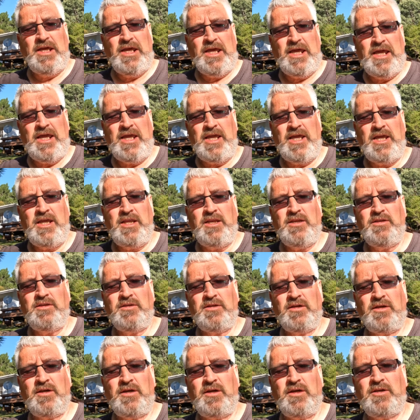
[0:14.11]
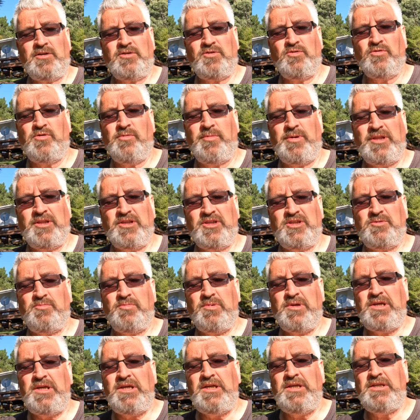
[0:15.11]
and I'll talk about the
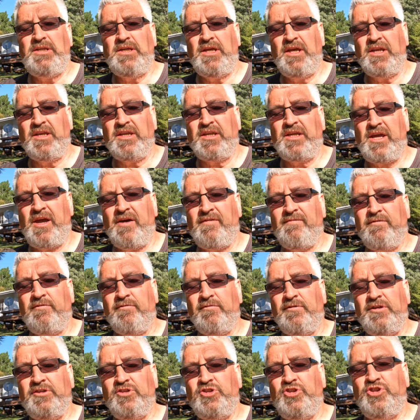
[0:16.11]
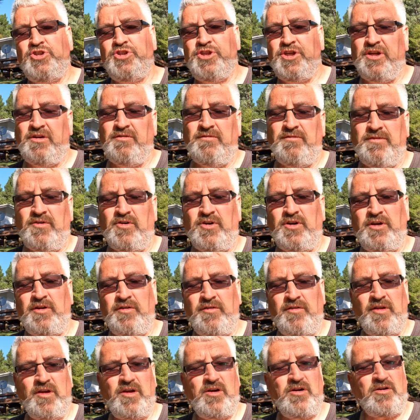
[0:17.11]
speed and coverage and
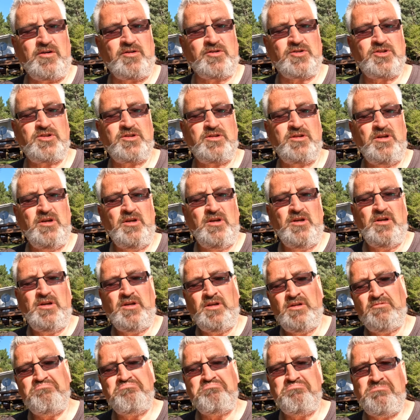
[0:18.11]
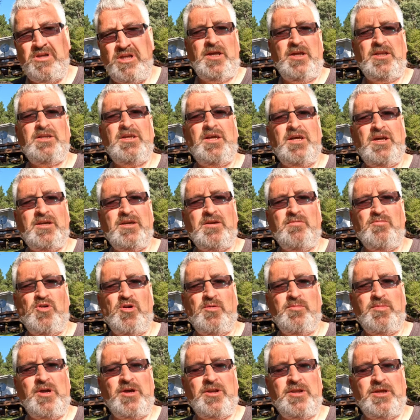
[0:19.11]
finally the cost, and how you
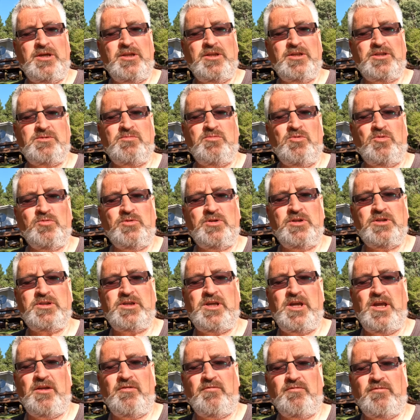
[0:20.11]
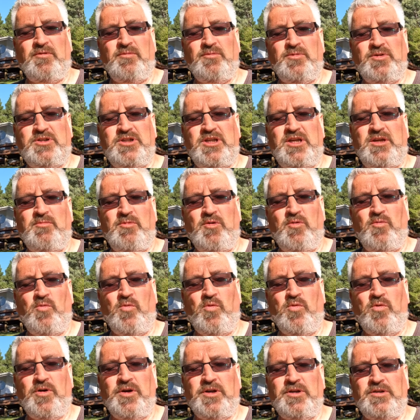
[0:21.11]
might be able to get a small discount from the team at
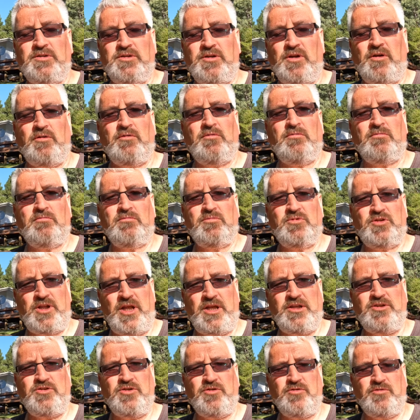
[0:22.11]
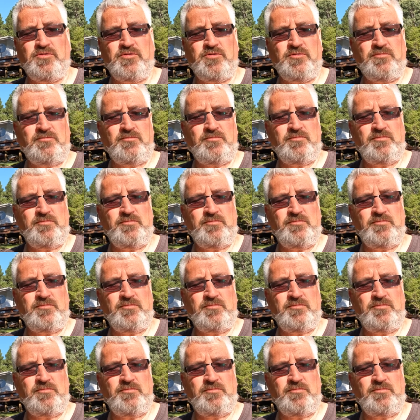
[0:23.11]
WOI, so stay tuned.